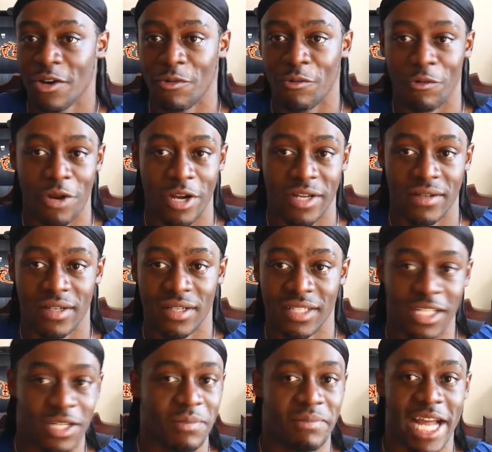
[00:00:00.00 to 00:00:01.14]
run a
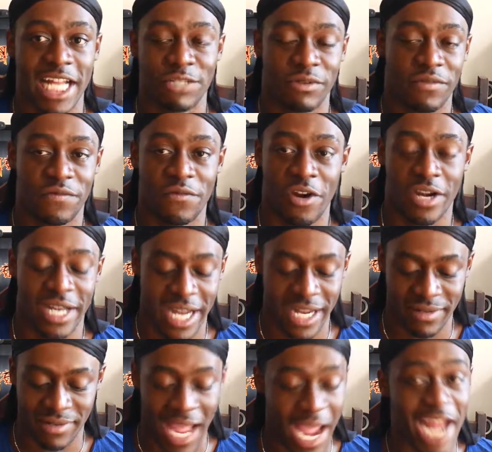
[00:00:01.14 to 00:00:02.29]
little match with Fortnite.
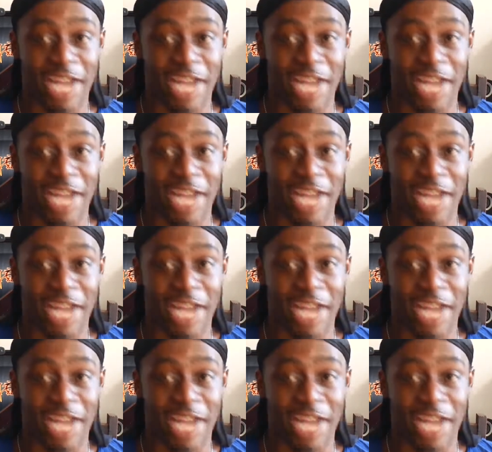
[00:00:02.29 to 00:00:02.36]
I